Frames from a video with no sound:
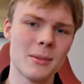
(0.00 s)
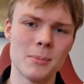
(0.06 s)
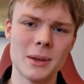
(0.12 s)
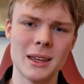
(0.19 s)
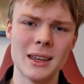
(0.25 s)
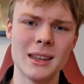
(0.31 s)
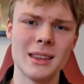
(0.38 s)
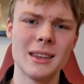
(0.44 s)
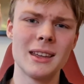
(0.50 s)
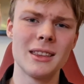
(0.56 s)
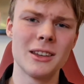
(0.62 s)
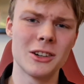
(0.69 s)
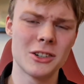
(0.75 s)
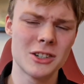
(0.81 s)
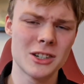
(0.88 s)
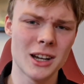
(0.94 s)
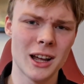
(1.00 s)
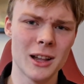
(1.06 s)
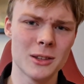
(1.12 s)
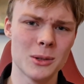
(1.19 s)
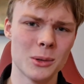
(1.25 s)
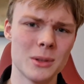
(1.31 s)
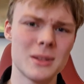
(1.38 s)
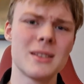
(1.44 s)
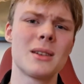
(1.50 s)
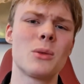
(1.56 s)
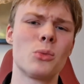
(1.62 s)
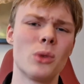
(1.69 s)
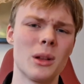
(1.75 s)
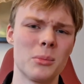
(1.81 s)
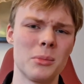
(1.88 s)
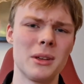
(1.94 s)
begin in their childhood will